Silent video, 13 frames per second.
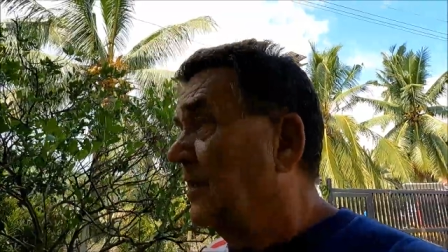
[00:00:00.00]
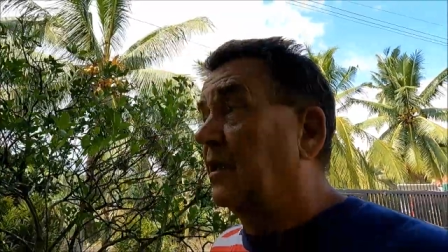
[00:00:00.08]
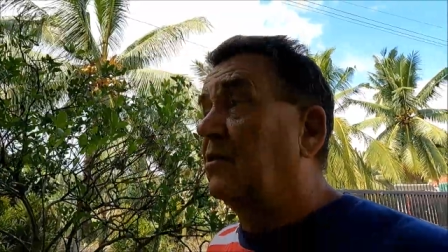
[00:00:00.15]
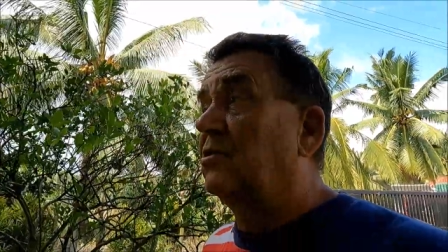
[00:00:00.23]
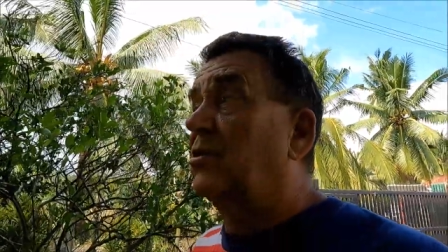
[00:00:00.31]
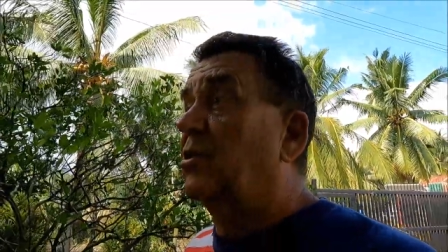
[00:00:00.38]

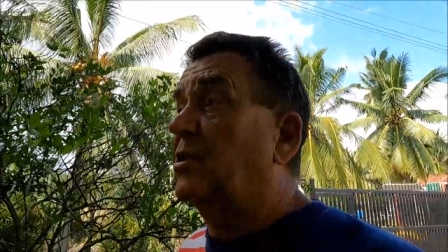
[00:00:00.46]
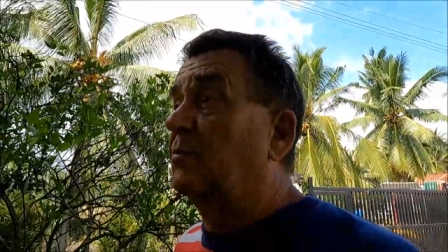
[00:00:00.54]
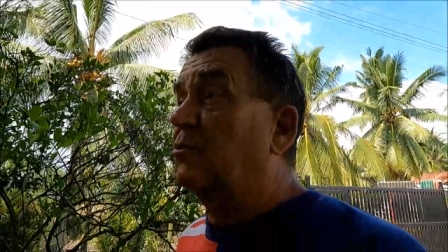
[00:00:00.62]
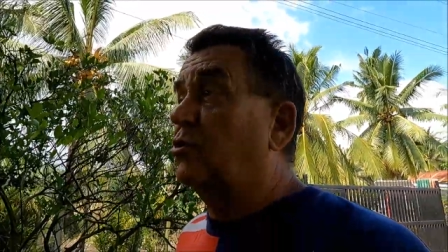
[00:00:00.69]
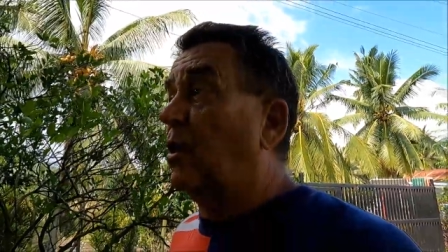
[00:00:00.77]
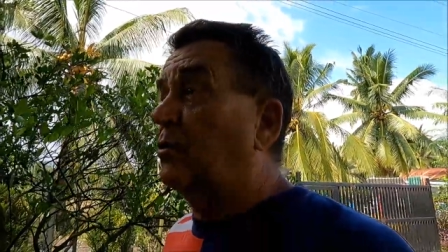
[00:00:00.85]
Now, because I've got
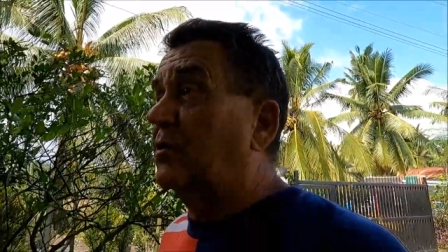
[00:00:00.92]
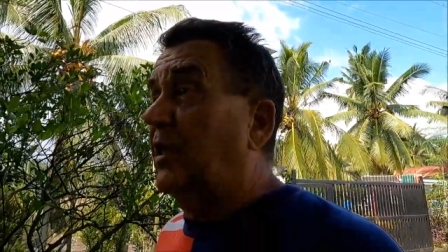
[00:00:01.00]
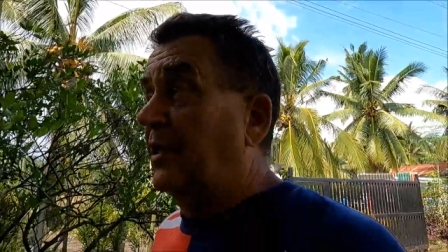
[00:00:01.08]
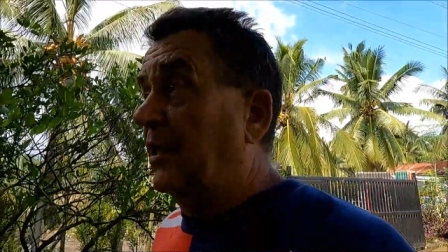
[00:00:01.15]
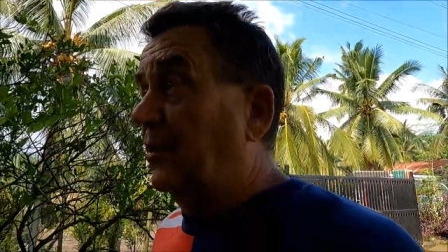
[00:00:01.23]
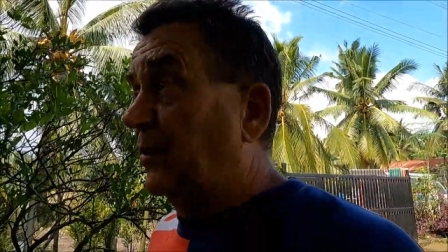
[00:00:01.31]
some
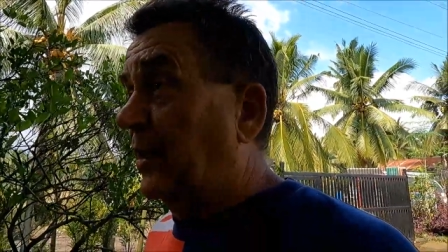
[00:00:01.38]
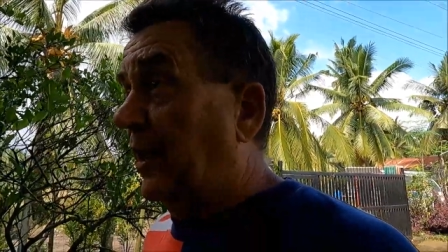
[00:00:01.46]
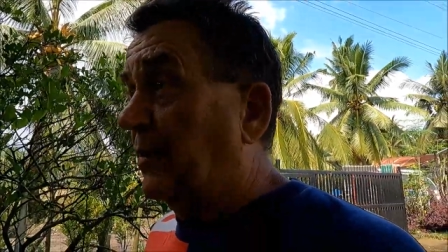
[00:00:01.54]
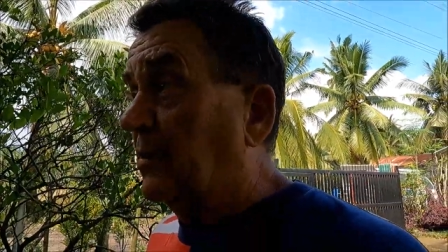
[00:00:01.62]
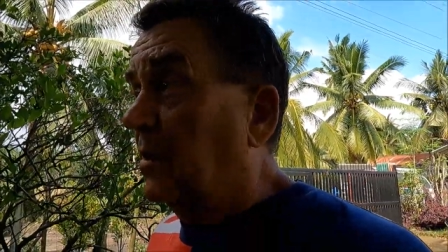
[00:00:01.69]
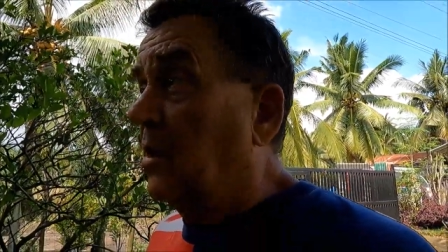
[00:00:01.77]
trolls out there who
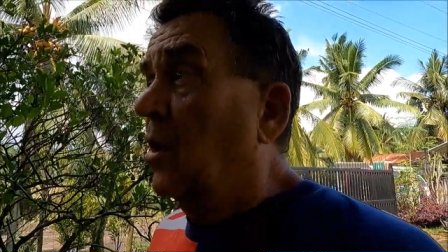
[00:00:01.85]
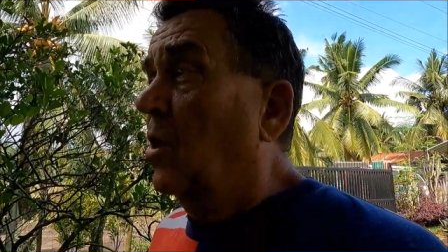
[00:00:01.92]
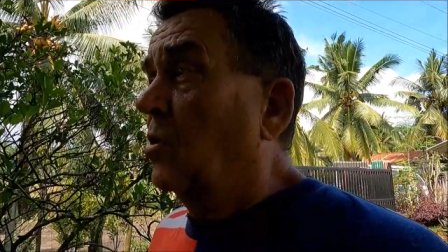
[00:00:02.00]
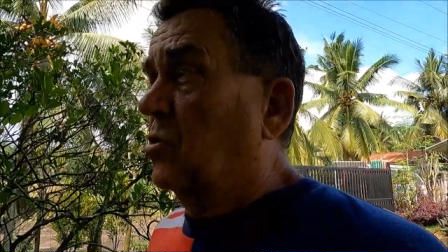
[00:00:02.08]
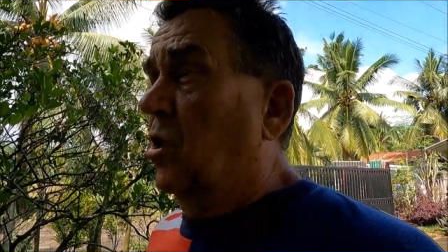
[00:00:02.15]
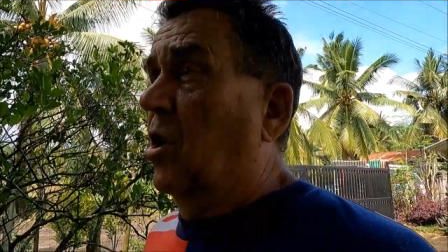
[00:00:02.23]
go,
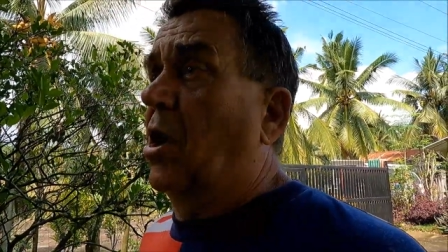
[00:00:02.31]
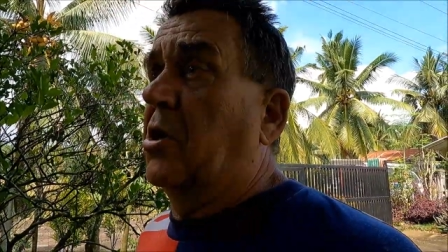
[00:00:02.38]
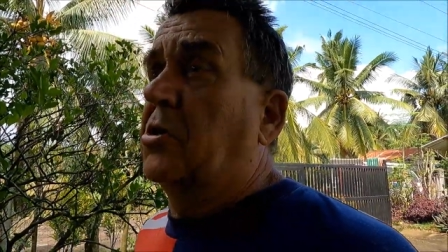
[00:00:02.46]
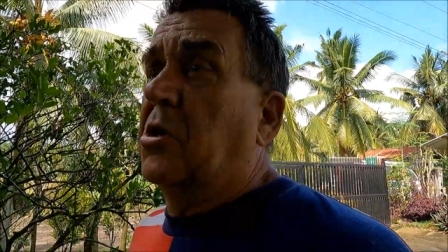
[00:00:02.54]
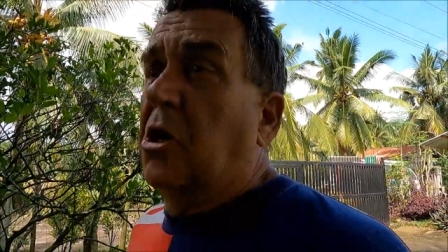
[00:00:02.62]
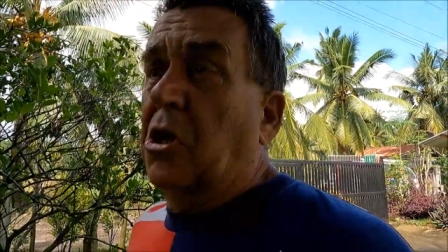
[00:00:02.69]

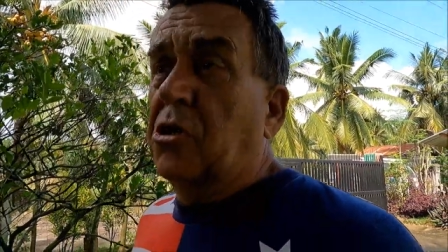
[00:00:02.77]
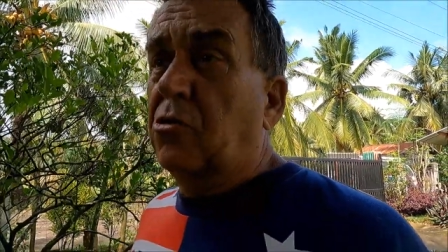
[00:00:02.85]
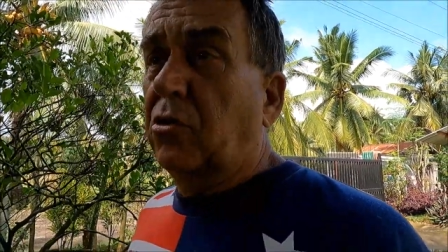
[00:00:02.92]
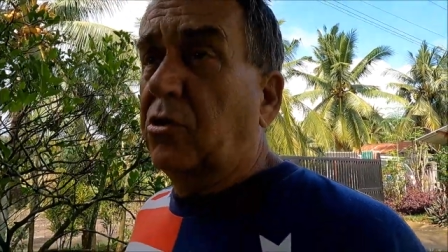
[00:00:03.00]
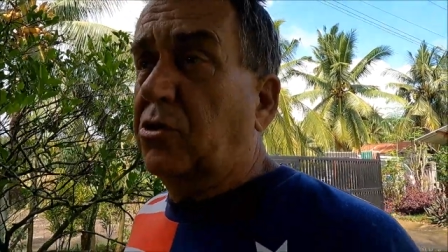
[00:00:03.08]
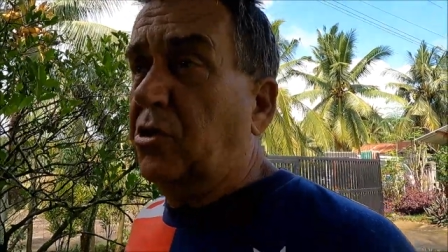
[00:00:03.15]
God,
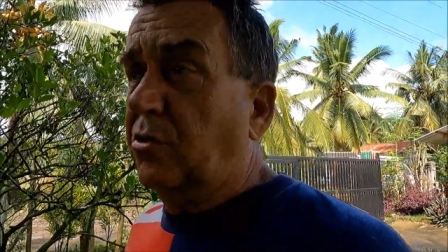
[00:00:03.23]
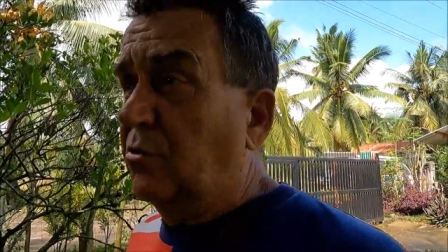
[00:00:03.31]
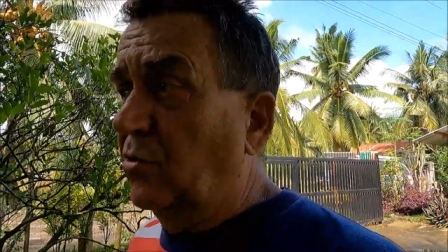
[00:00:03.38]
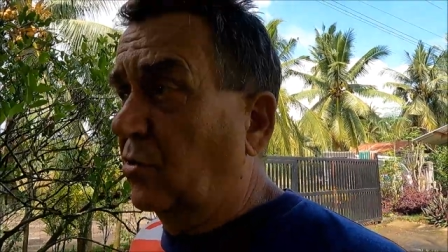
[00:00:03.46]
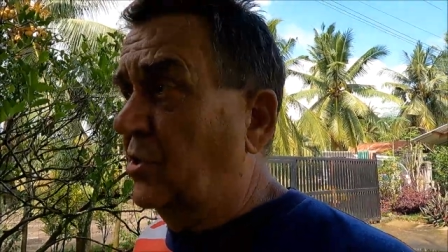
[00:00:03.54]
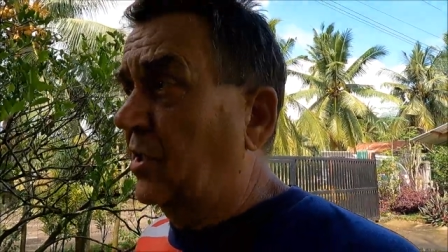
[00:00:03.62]
look at you,
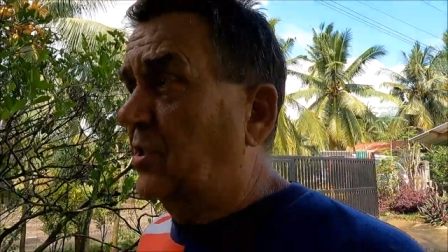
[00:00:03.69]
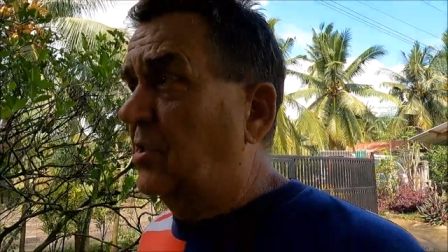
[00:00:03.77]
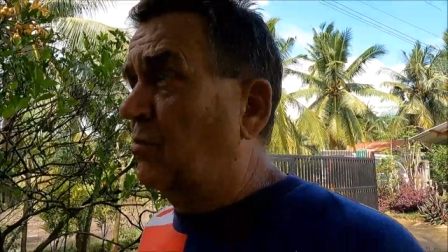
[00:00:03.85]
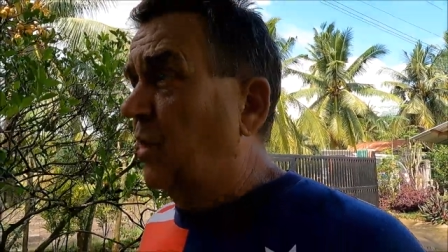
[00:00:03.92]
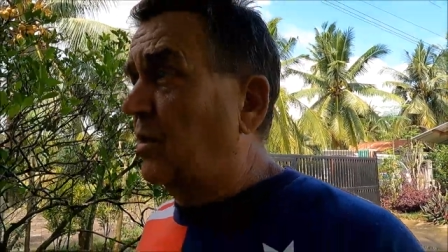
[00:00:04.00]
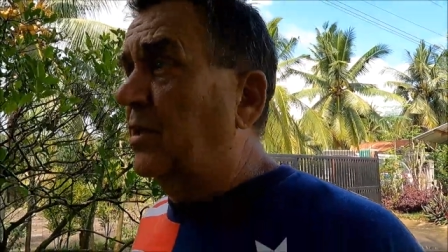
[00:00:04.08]
you're
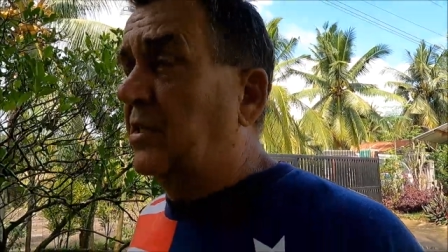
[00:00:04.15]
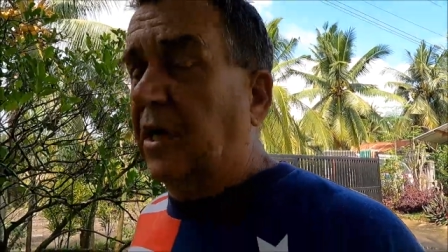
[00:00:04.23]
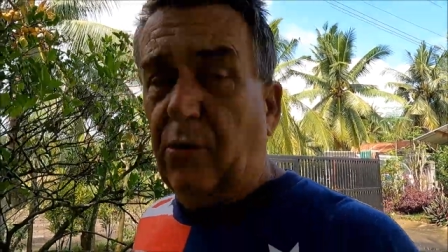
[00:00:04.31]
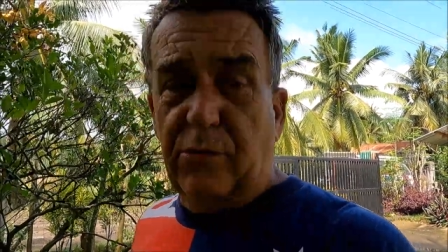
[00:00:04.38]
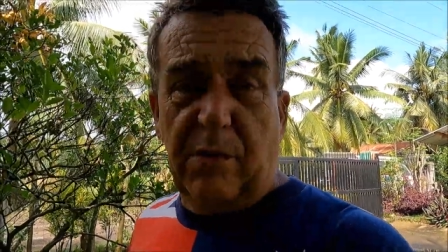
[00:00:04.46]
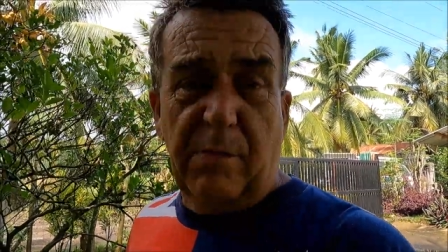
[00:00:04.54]
61
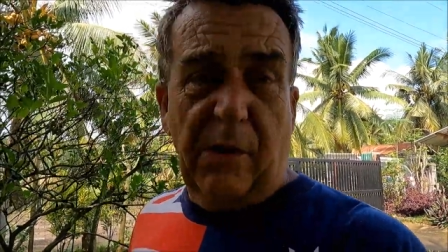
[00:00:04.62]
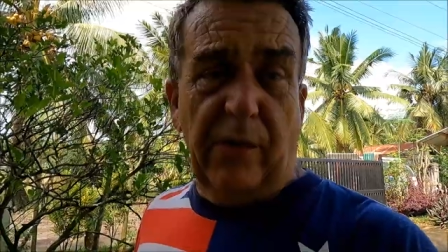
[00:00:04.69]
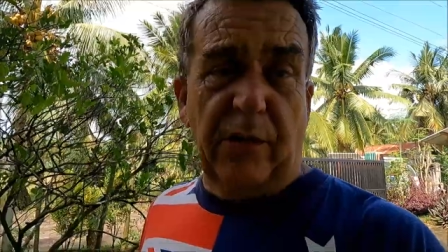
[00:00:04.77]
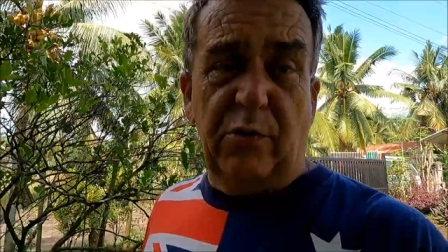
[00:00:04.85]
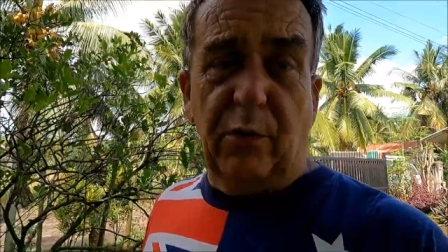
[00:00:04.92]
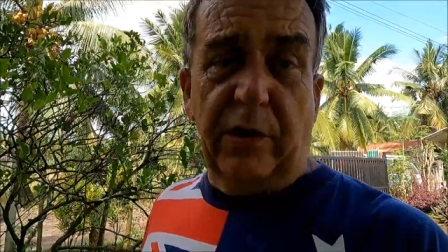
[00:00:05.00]
years old, you
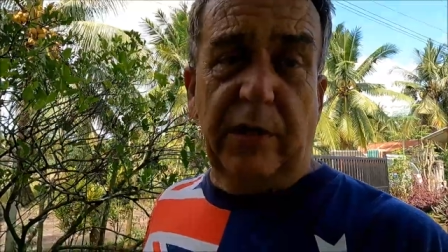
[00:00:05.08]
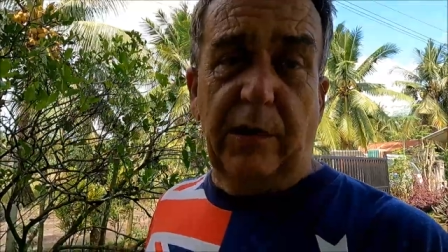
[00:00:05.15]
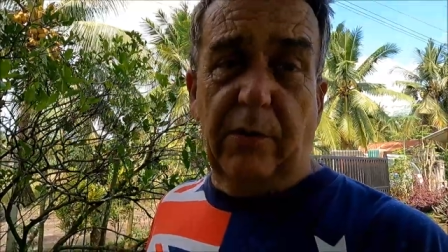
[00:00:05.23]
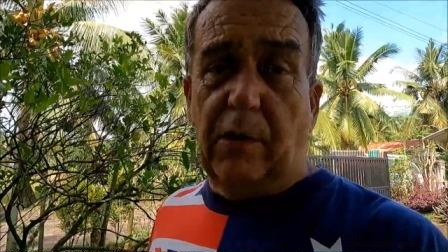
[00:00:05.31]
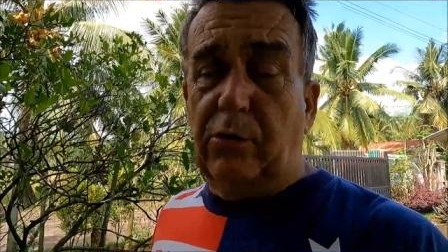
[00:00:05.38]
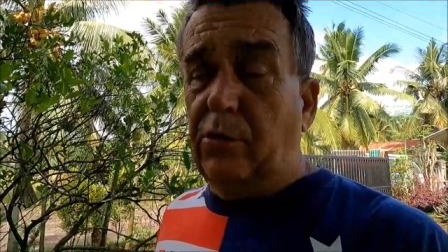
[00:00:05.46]
married a
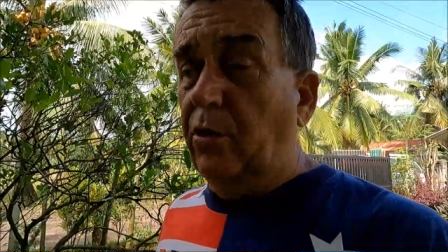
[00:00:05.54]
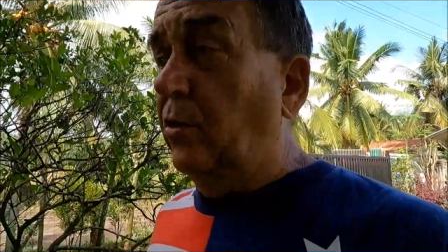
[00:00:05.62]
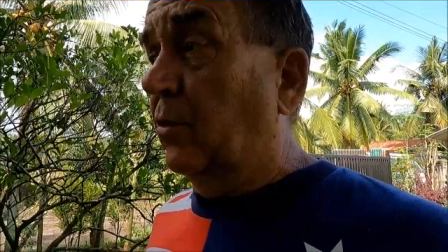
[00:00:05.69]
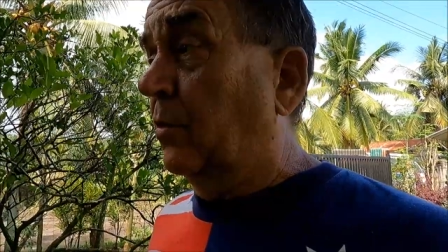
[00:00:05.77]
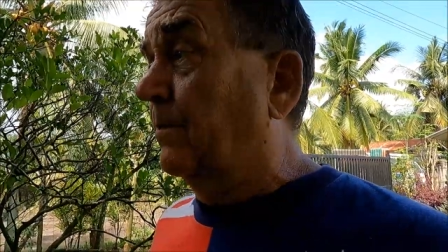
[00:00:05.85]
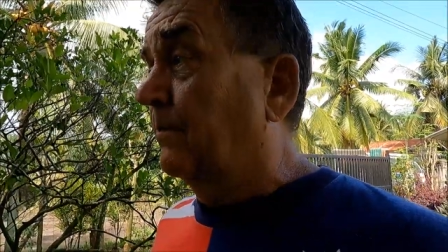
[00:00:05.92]
20-year-old
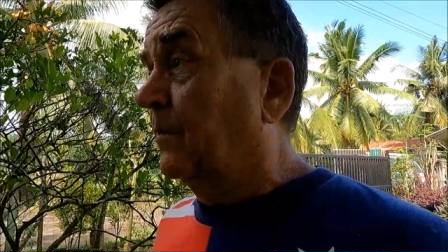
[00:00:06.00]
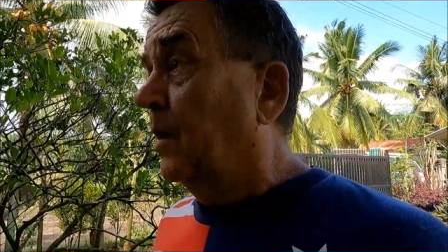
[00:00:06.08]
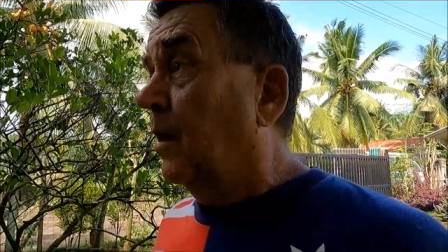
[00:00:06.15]
girl.